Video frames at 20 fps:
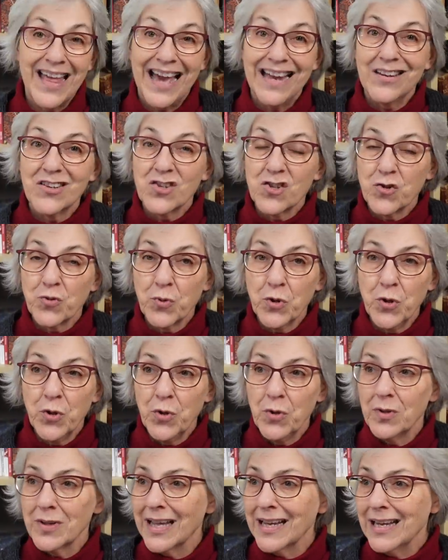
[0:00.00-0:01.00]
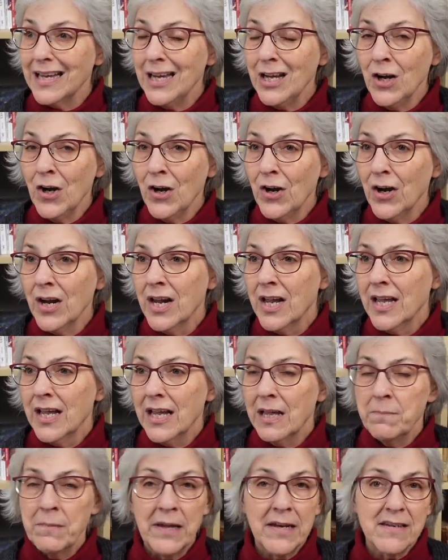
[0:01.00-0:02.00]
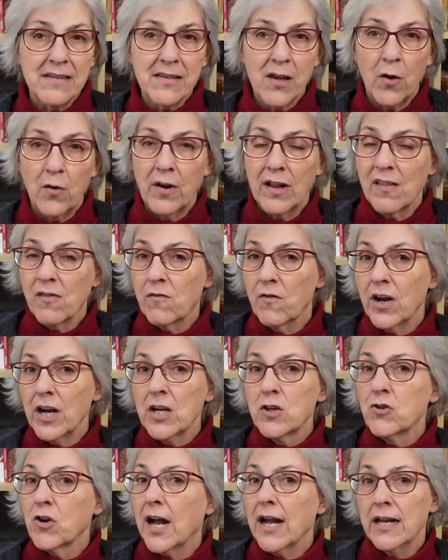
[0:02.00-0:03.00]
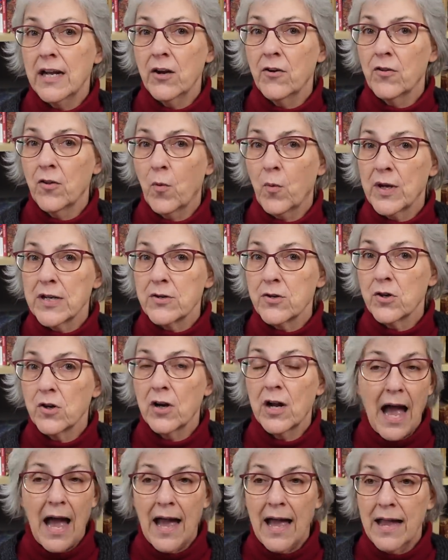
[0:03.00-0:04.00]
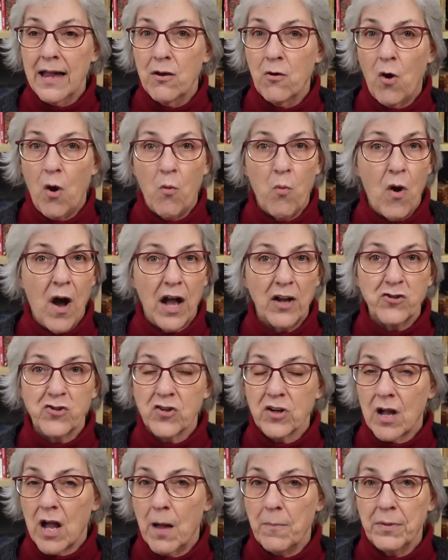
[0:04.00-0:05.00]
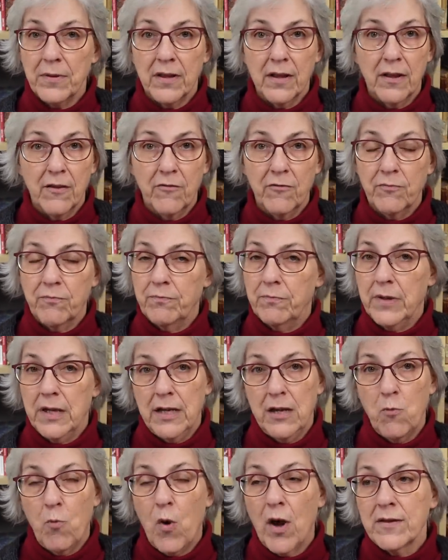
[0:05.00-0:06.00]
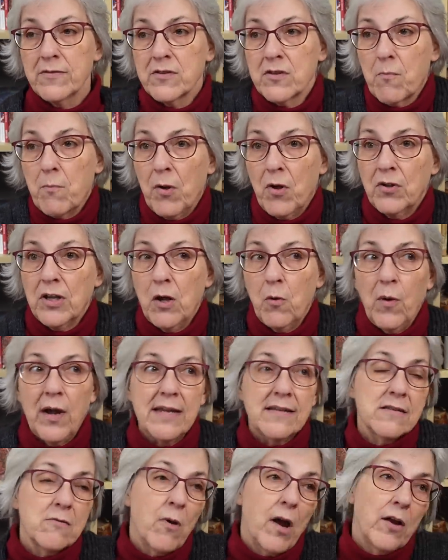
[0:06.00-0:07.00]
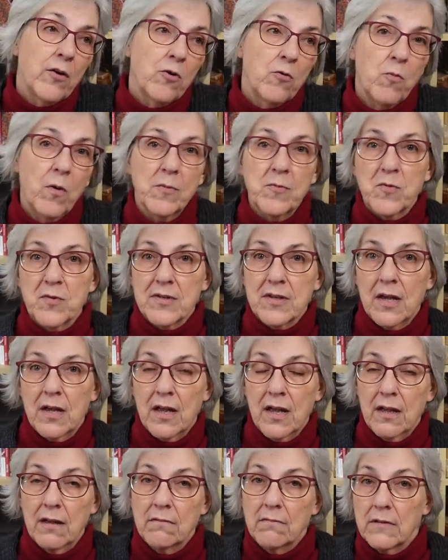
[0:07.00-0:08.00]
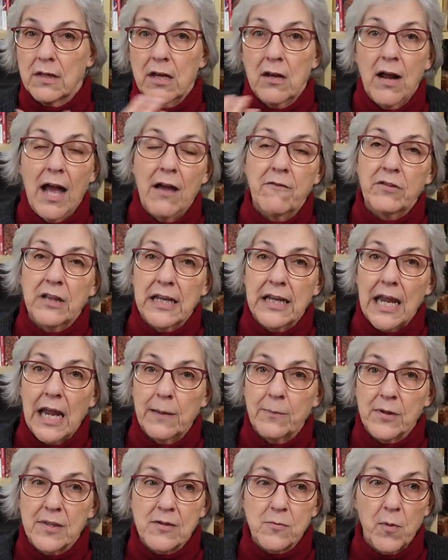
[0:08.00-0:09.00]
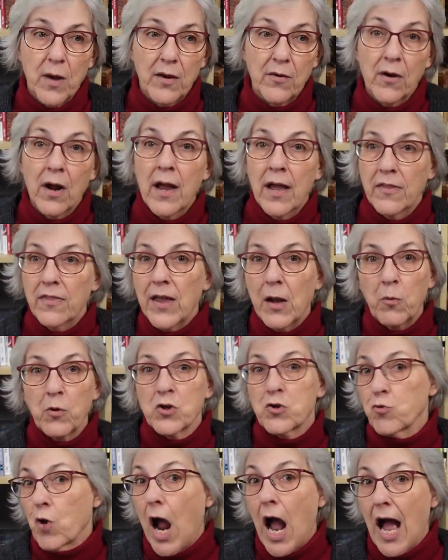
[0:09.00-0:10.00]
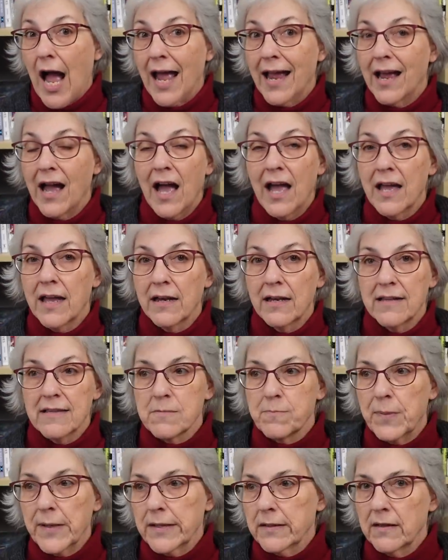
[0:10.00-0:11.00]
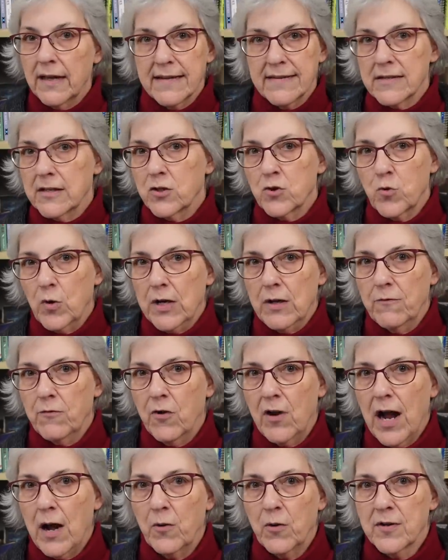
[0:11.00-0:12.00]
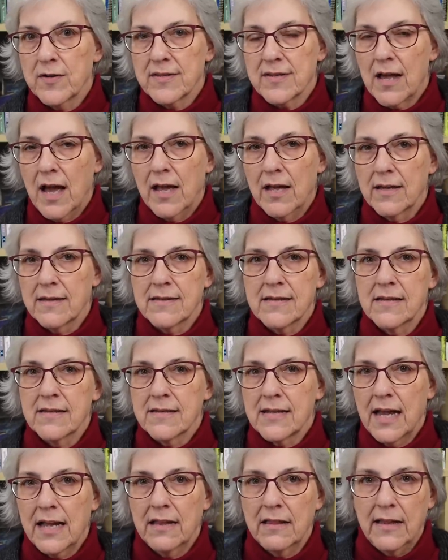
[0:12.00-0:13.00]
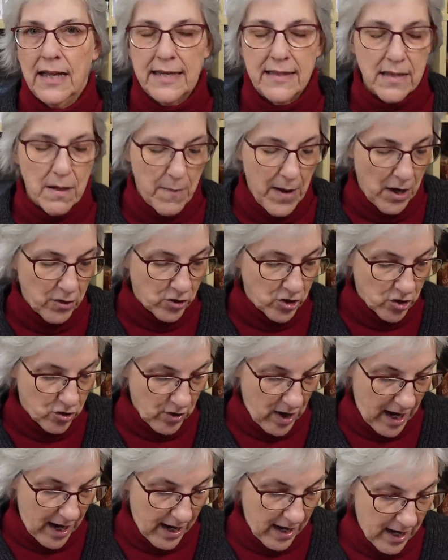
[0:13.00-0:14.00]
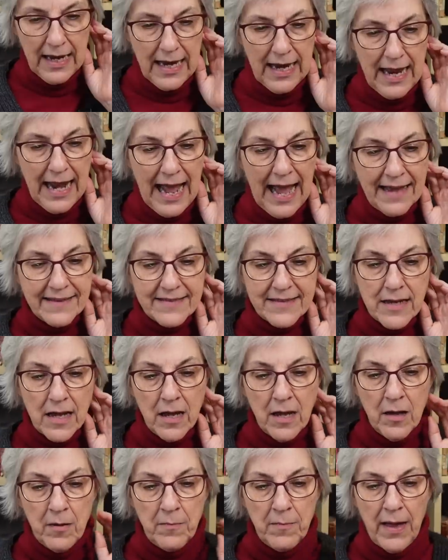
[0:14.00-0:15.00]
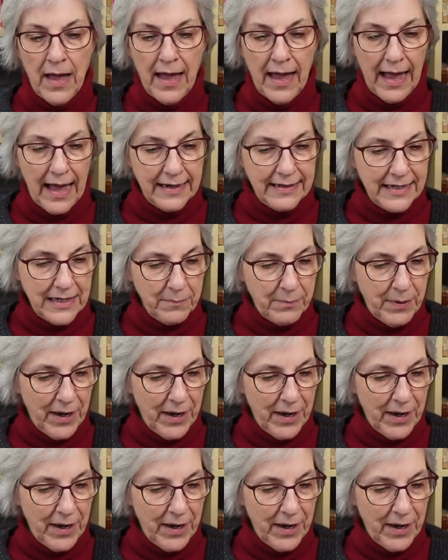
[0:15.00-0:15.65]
That is true. Like here in Minnesota, it's very dry here in the winter. I washed a couple of one's a bulky weight sweater and one was a, you know, heavily cabled sweater. They were dry and it's been less than 24 hours since I laid them out to dry. It has some ending